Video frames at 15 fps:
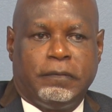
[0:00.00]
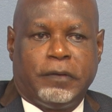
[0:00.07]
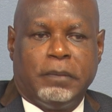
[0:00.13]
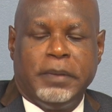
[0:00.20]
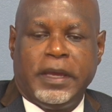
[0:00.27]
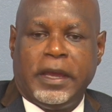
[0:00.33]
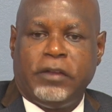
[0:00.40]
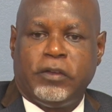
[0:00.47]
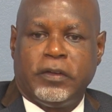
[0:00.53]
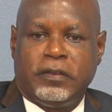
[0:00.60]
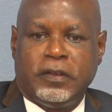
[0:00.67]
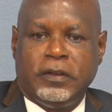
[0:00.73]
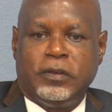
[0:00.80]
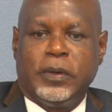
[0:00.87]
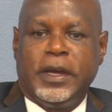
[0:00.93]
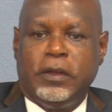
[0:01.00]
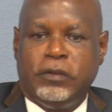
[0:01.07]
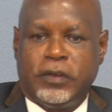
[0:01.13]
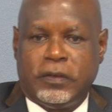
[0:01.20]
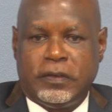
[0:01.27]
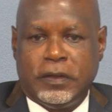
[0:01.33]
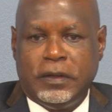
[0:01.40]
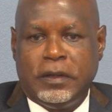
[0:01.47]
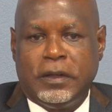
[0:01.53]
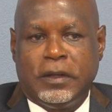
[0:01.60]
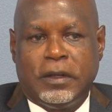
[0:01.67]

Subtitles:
from agency to agency